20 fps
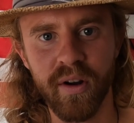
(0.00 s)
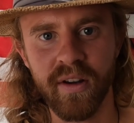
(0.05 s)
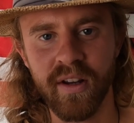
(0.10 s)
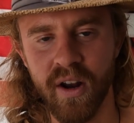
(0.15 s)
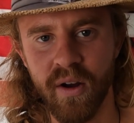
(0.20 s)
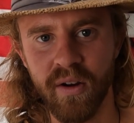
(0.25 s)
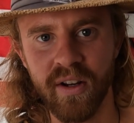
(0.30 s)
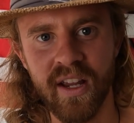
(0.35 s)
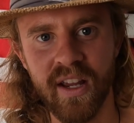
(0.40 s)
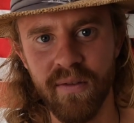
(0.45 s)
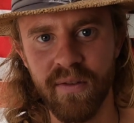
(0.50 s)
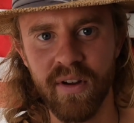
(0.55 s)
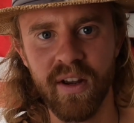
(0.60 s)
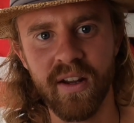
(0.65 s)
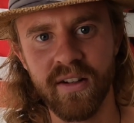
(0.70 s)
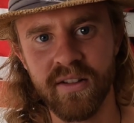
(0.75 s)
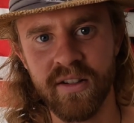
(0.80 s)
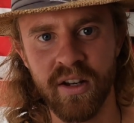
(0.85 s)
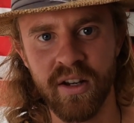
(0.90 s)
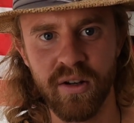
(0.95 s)
give
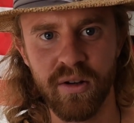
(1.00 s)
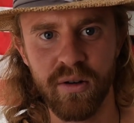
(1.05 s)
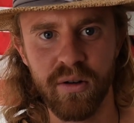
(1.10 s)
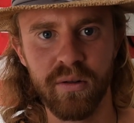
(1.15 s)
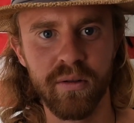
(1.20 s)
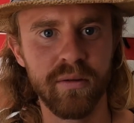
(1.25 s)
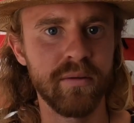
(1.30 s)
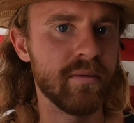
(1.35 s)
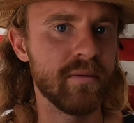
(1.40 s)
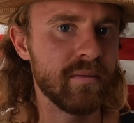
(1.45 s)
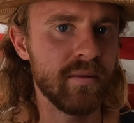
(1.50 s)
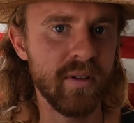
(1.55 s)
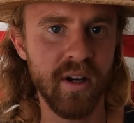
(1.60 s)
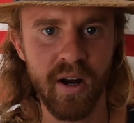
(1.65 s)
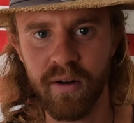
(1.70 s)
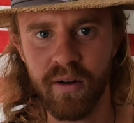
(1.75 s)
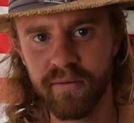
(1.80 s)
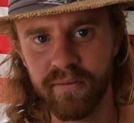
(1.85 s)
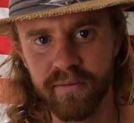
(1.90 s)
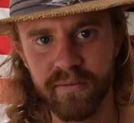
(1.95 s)
it to,
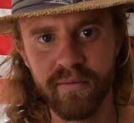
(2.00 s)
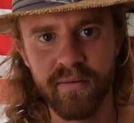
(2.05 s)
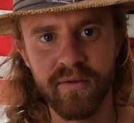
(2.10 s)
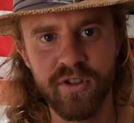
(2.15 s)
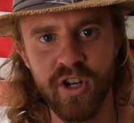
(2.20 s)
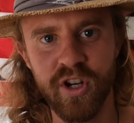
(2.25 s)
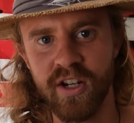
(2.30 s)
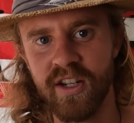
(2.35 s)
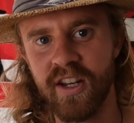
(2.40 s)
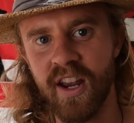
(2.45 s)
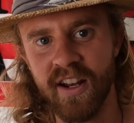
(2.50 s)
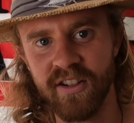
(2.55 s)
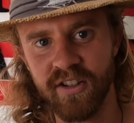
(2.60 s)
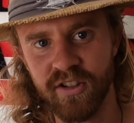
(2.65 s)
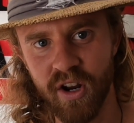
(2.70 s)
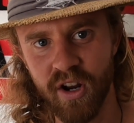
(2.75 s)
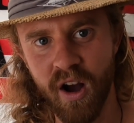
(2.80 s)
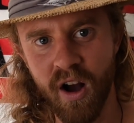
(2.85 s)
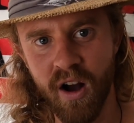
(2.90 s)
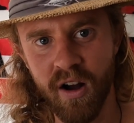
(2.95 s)
GT as a
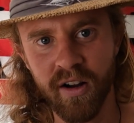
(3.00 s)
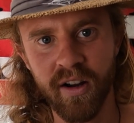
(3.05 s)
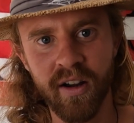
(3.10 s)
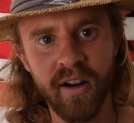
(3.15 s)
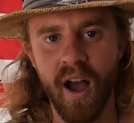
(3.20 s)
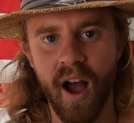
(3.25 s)
dog.